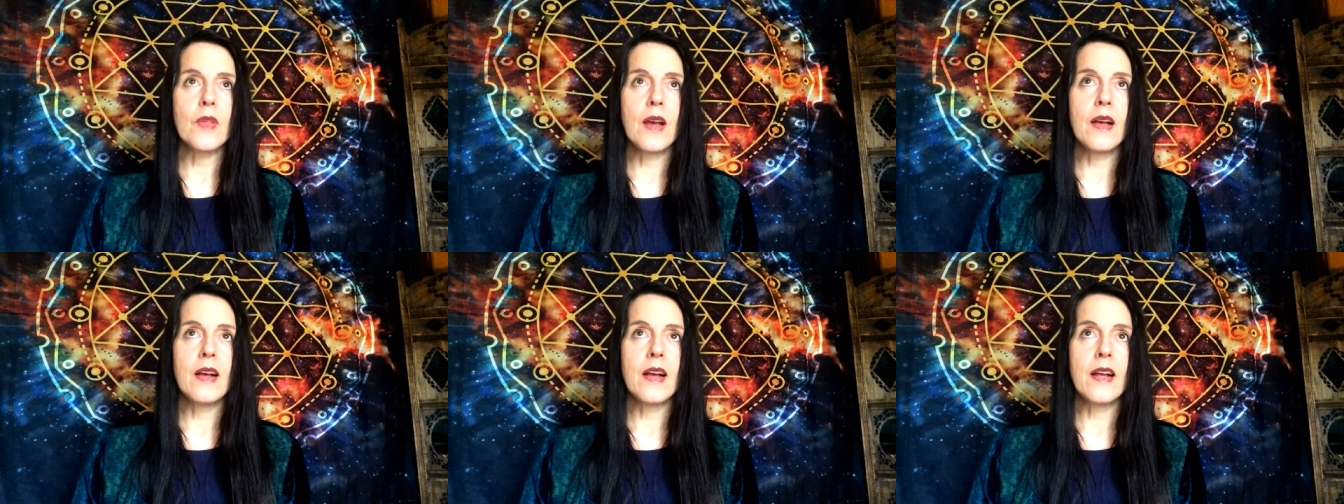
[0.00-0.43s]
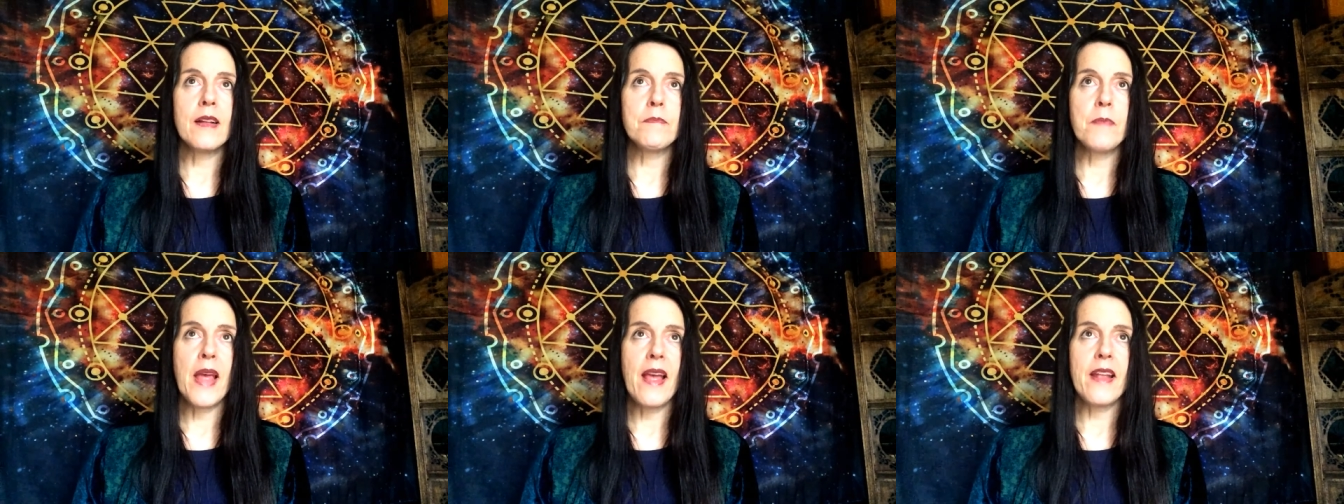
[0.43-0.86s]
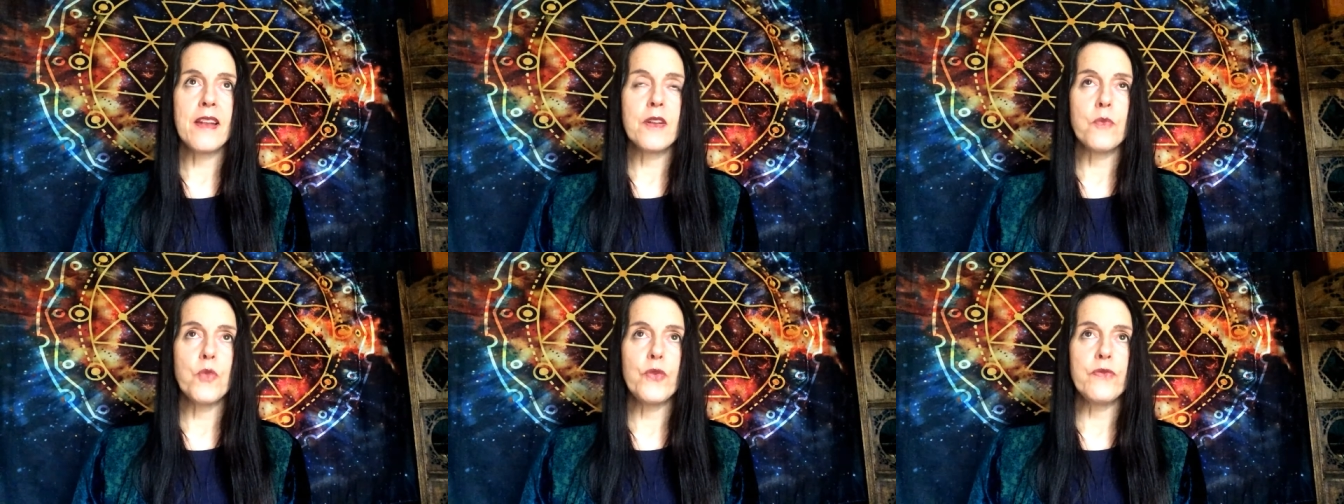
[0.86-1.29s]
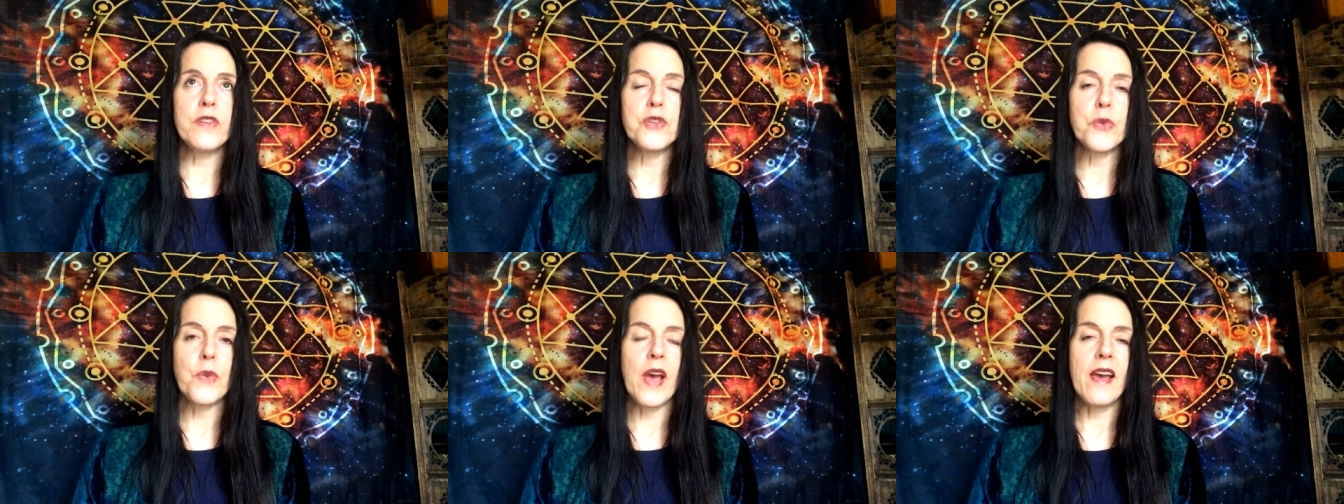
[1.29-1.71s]
uh, a man moved
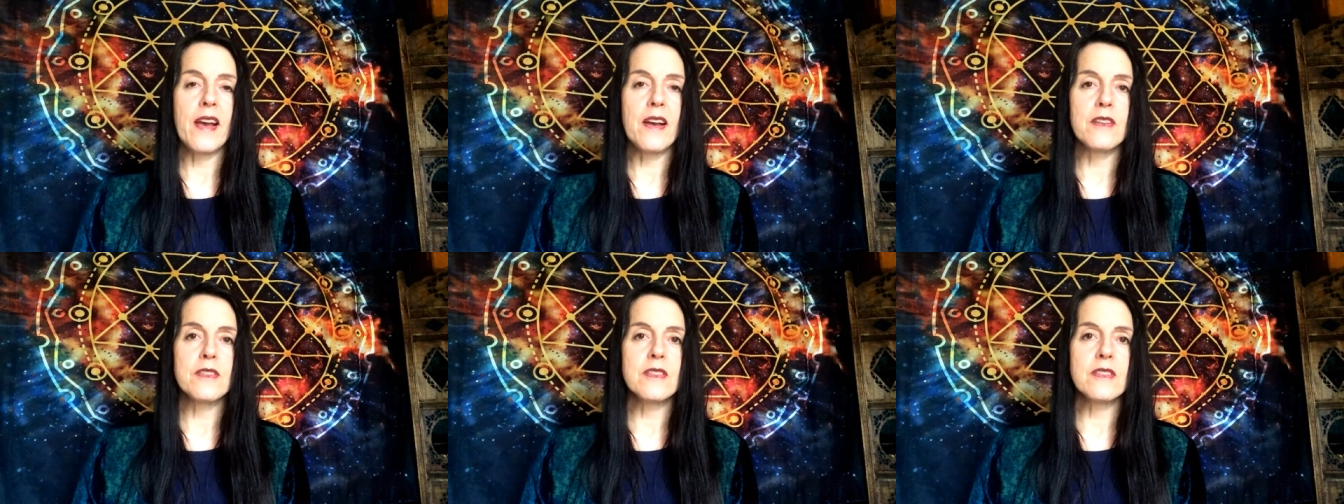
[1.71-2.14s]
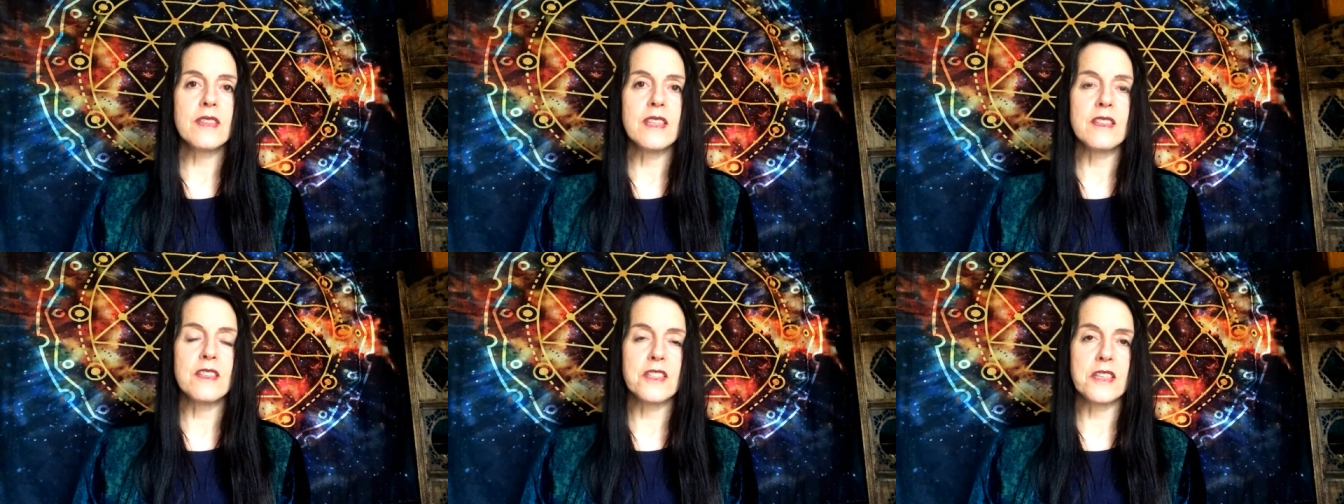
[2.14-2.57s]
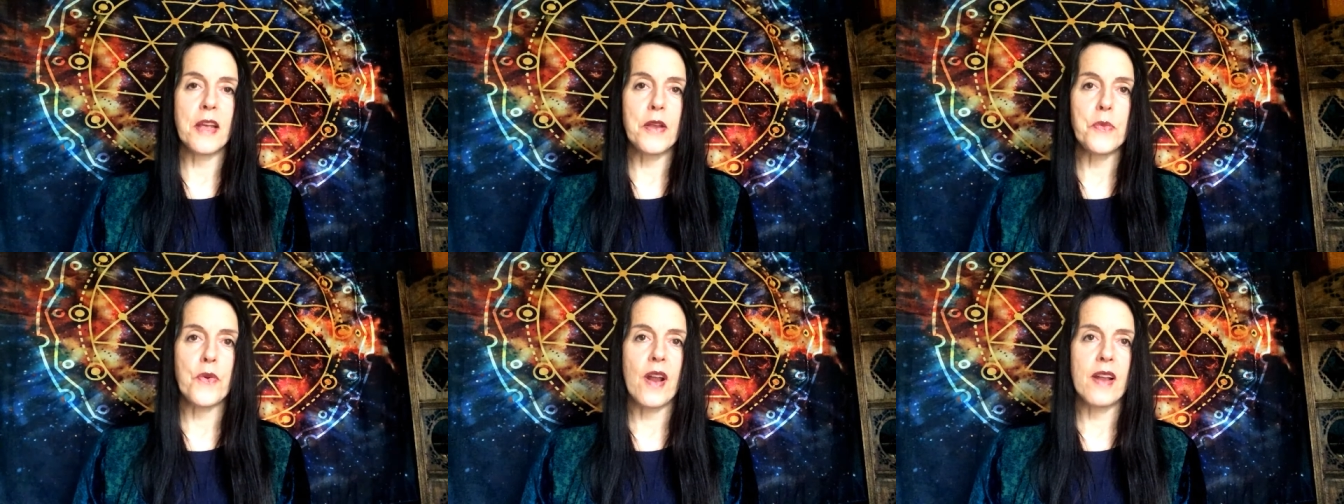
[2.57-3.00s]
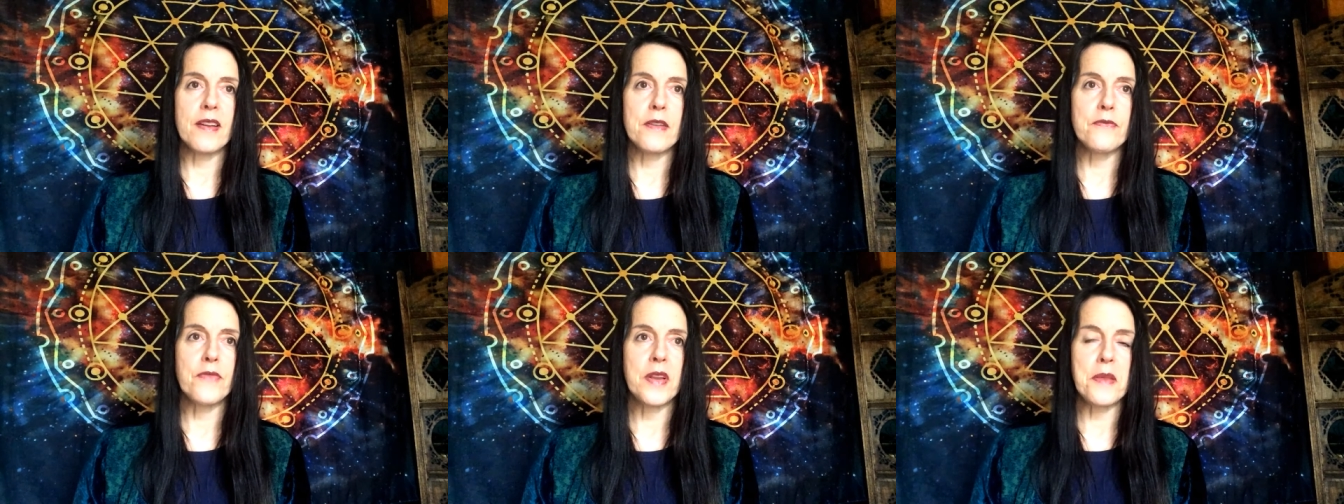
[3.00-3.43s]
into a house in the state where I
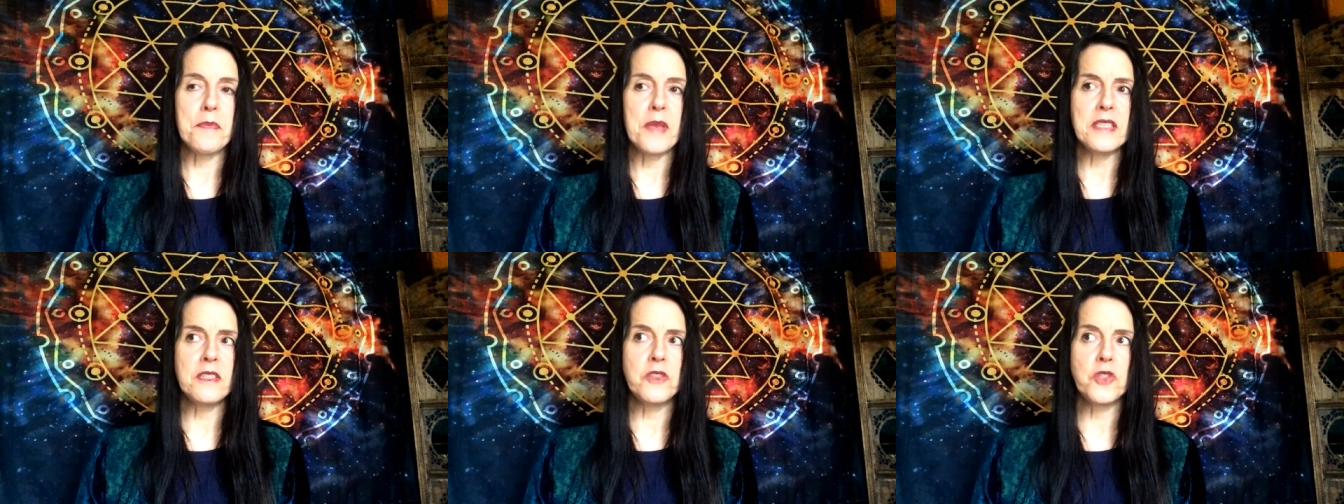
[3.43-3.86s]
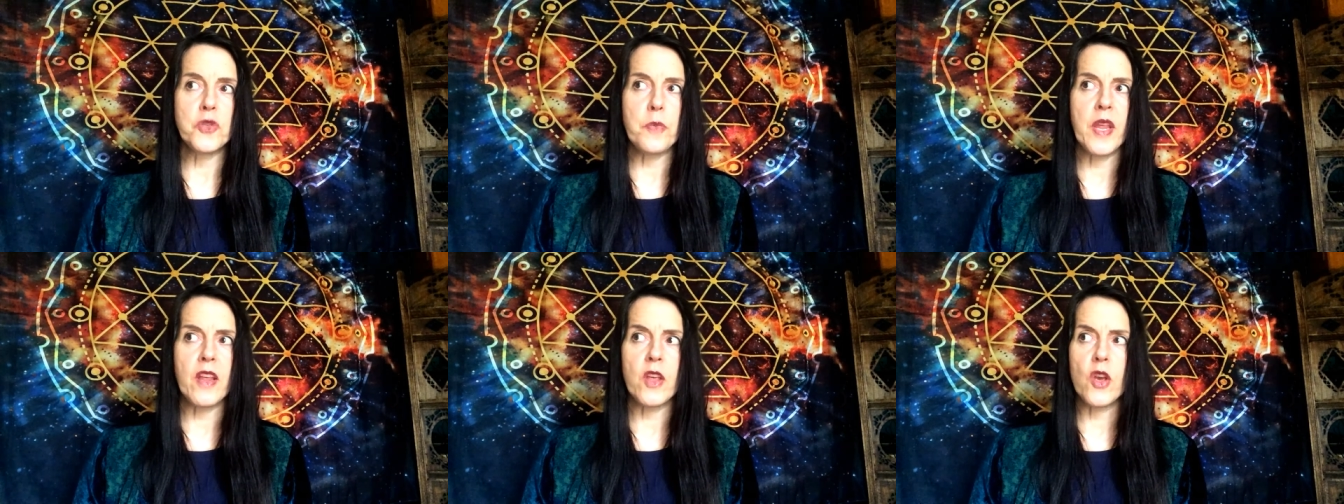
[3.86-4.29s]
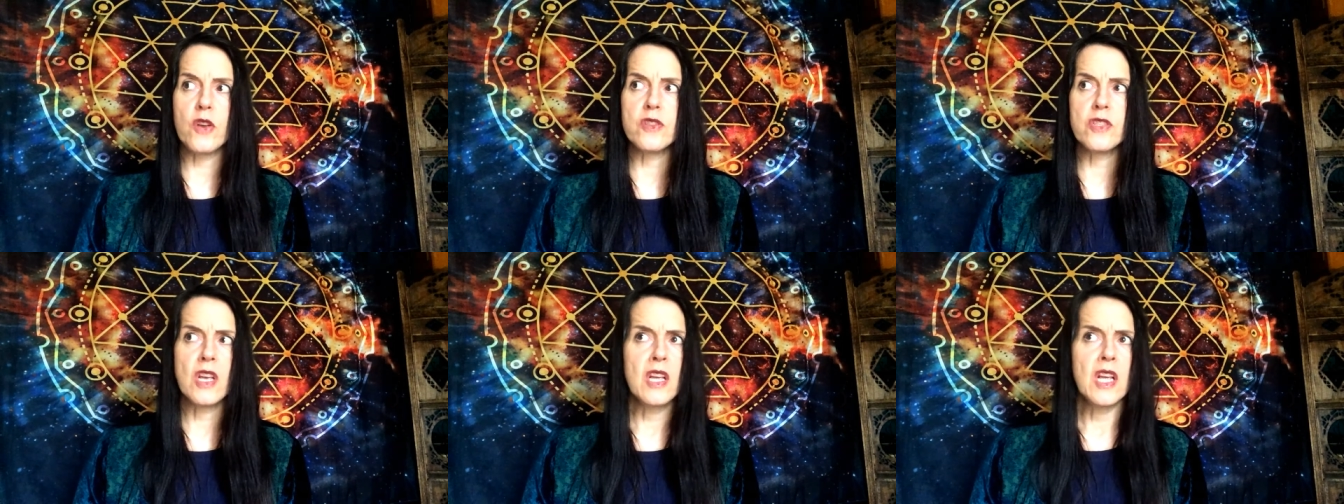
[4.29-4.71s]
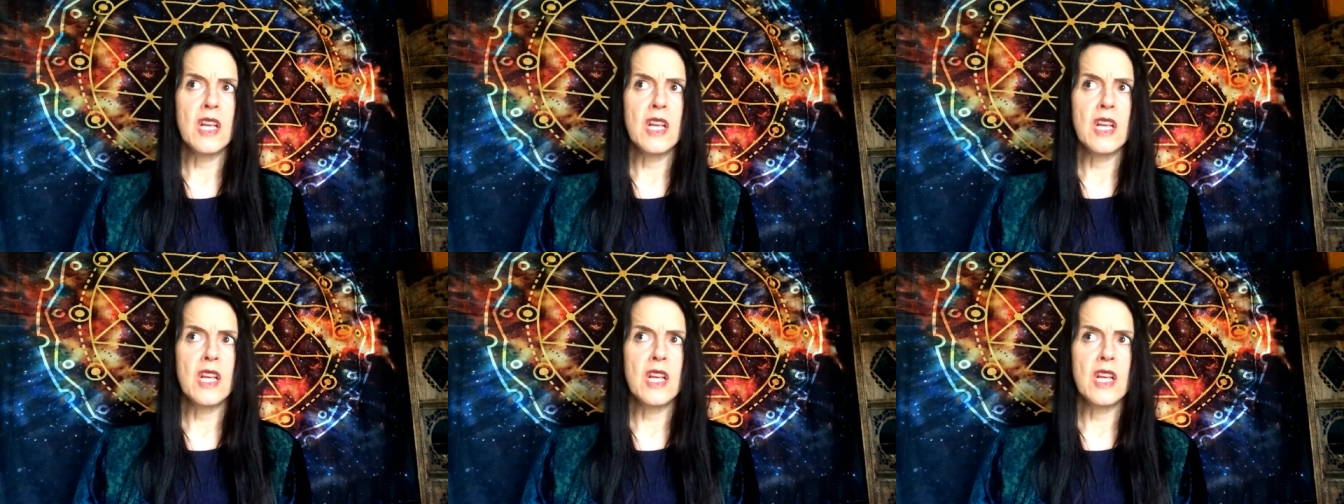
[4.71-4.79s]
live and he messaged me and goes,